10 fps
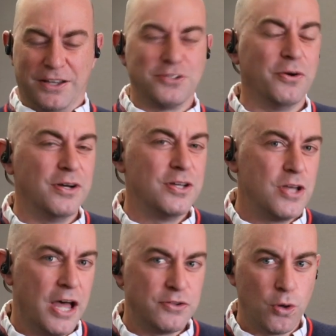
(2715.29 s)
So
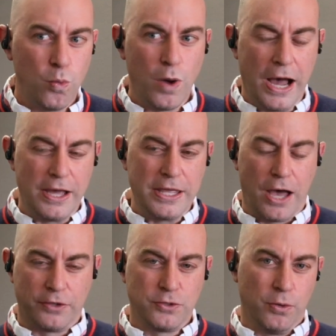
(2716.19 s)
and so why, yeah.
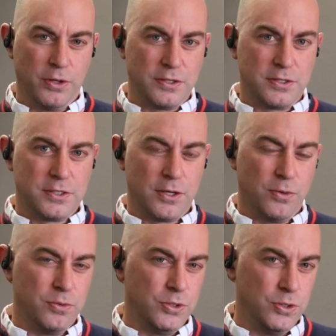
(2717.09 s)

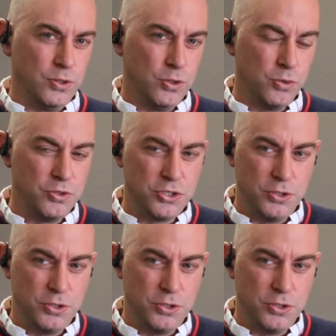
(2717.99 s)
So you